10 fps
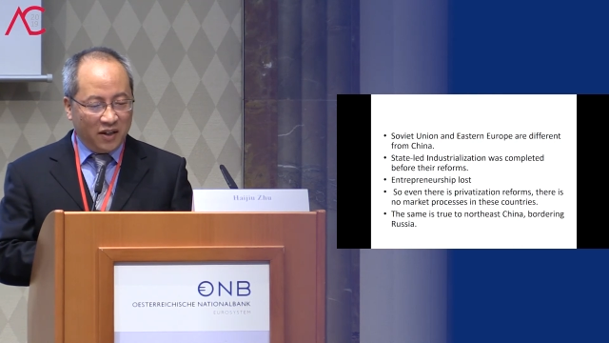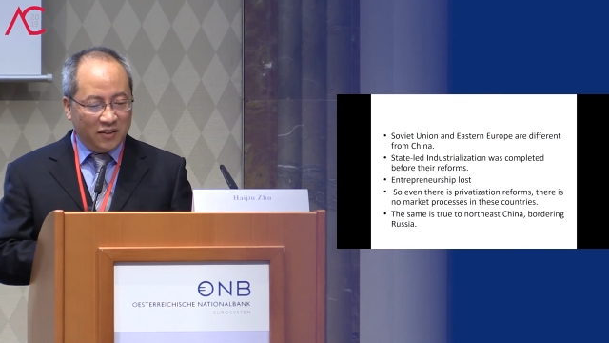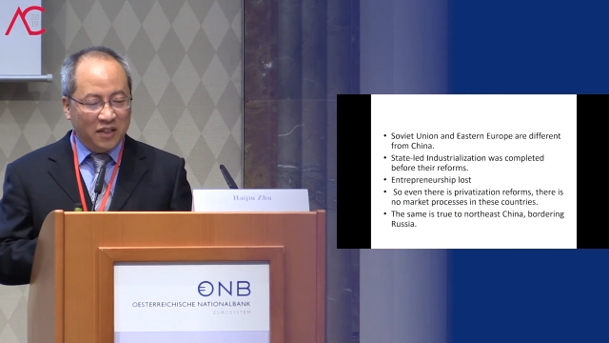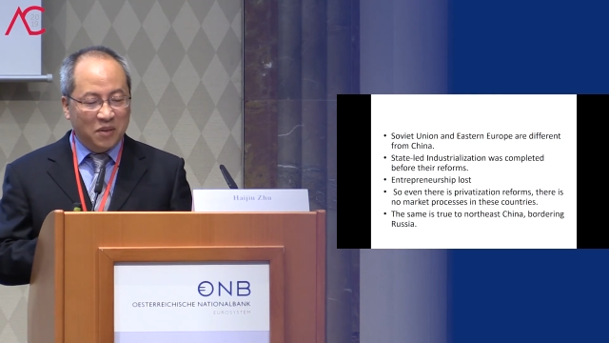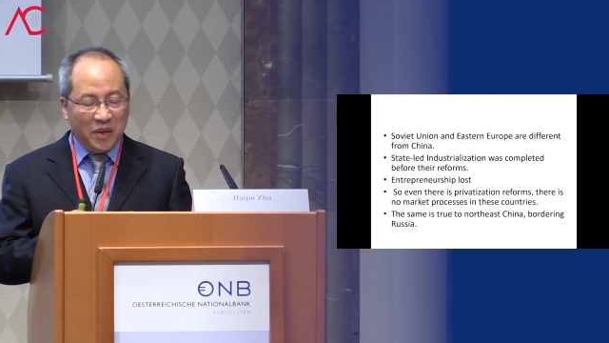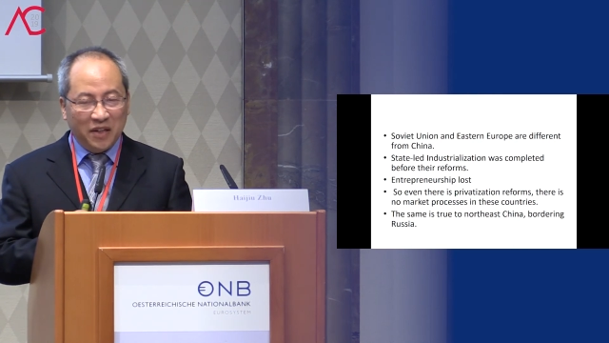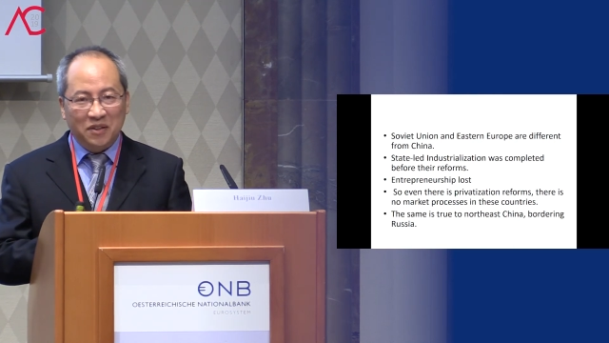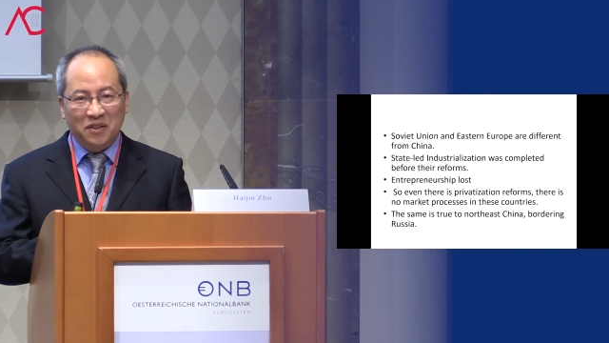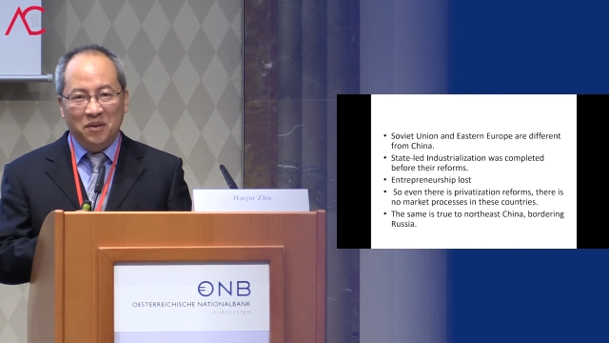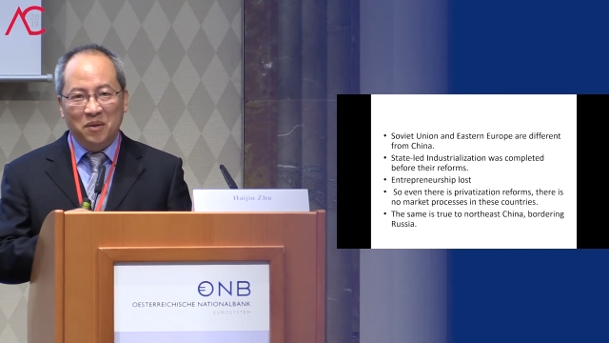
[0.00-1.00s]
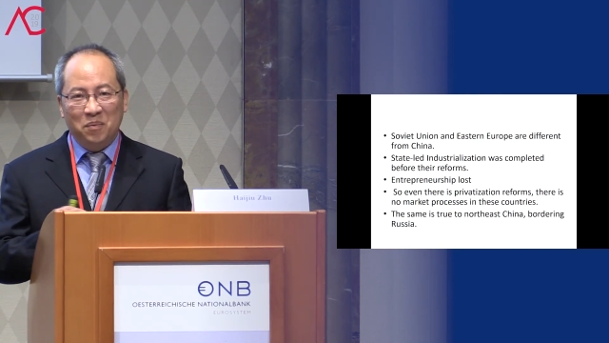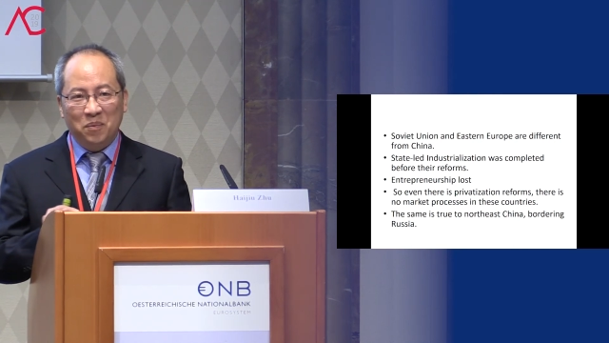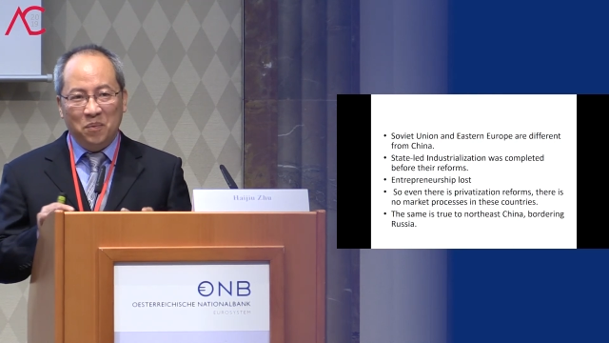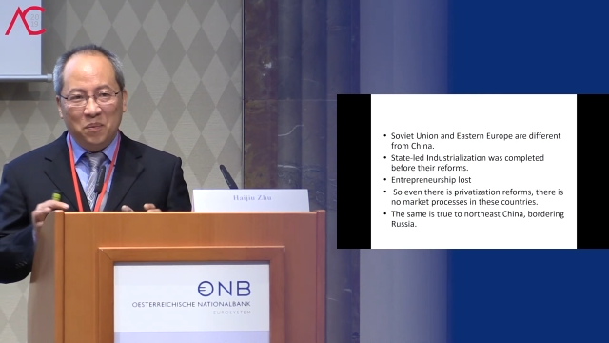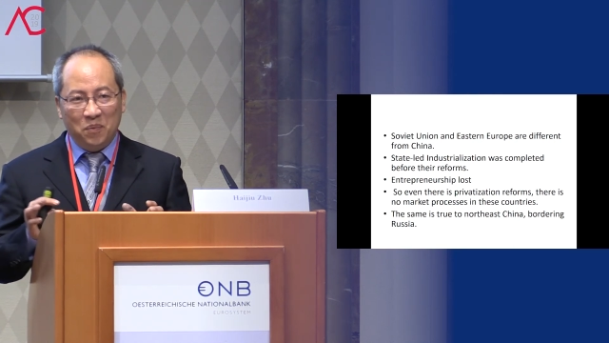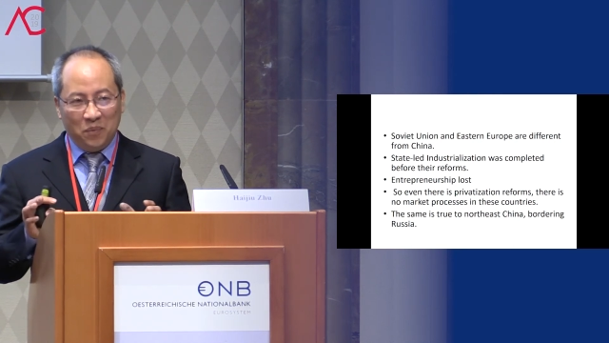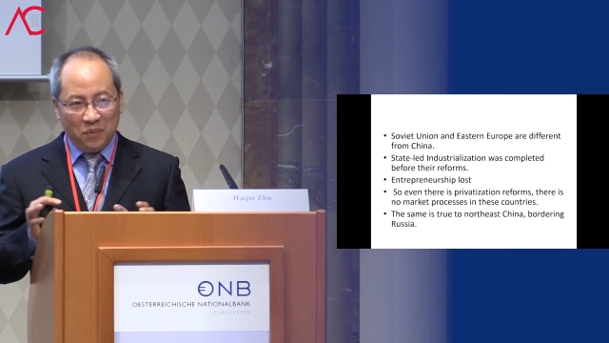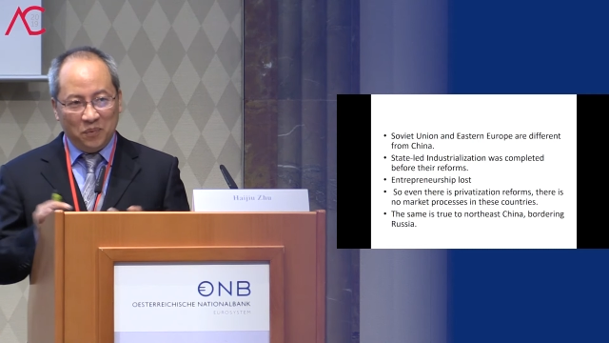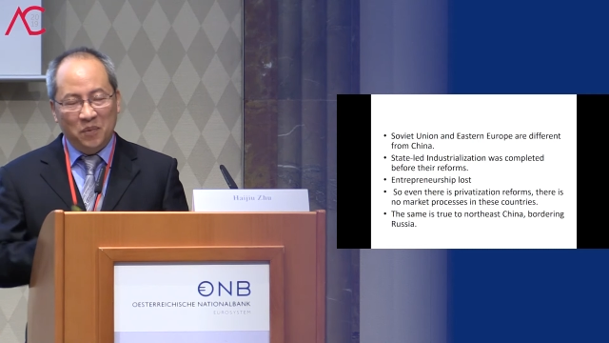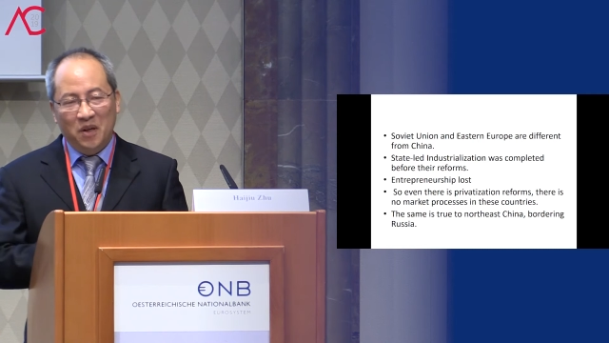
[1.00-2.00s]
That means
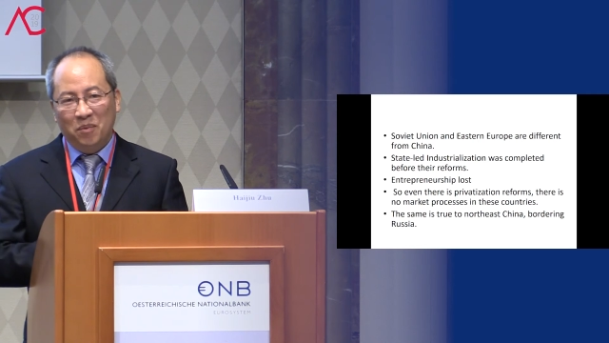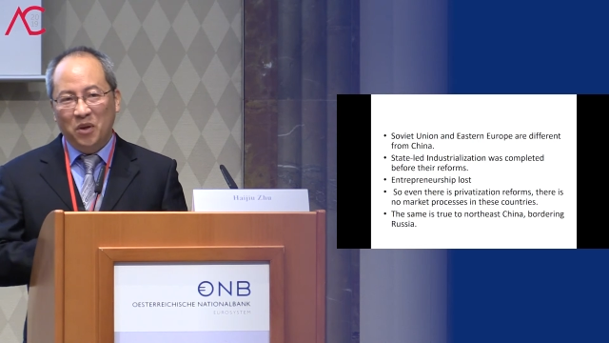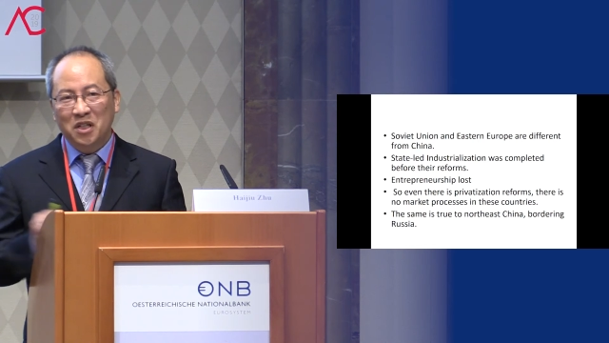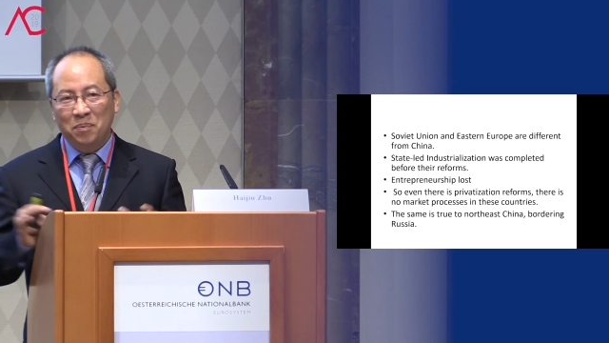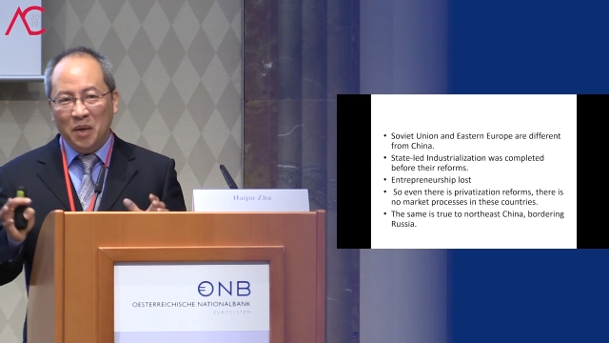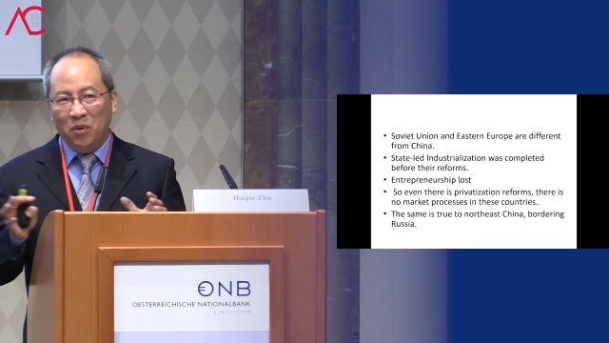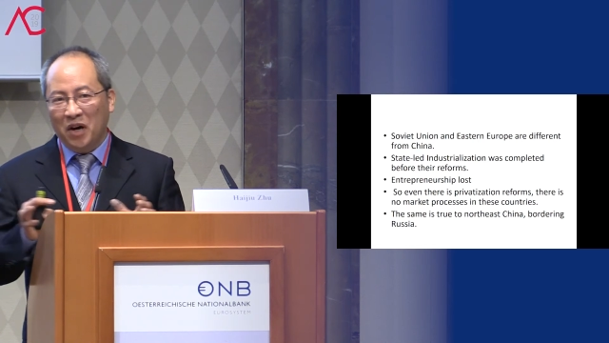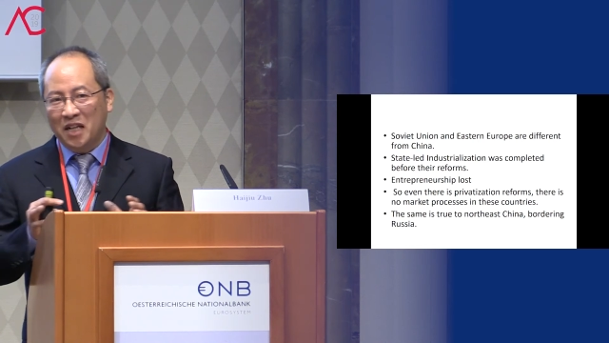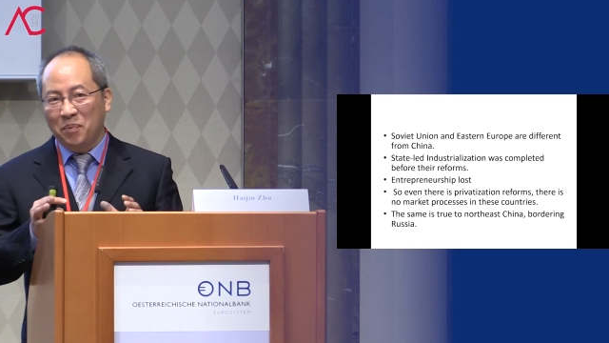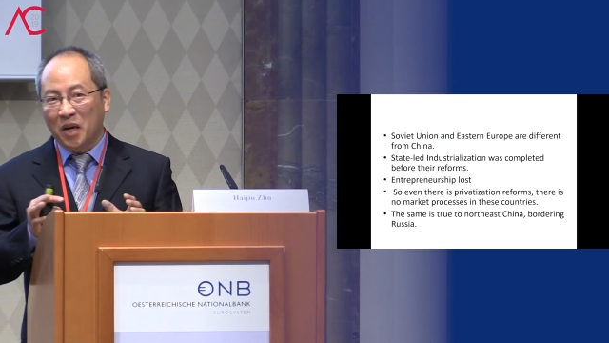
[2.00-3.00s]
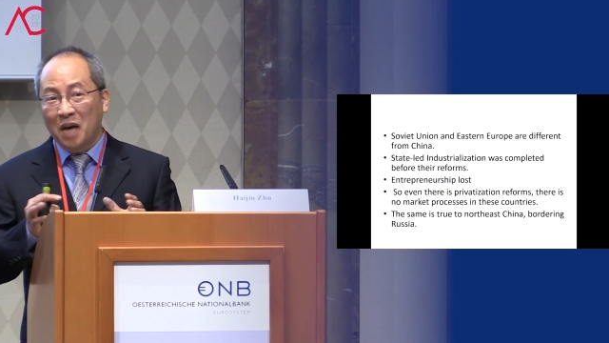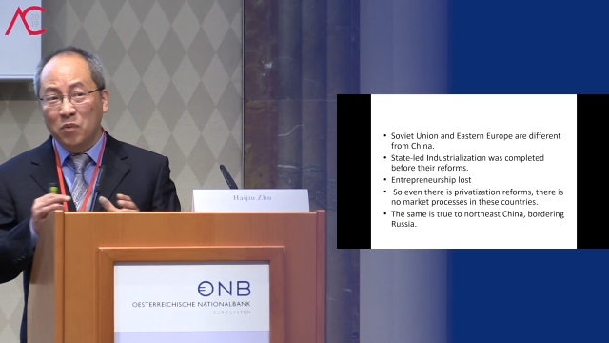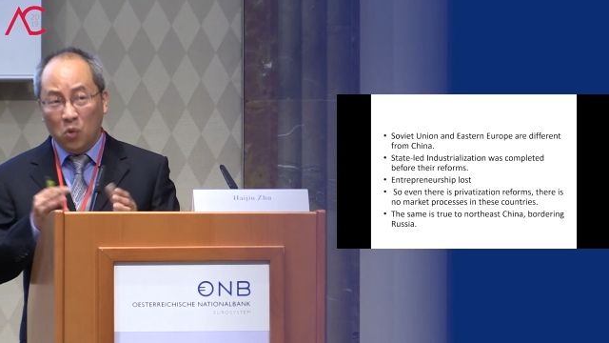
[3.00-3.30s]
most of the people has become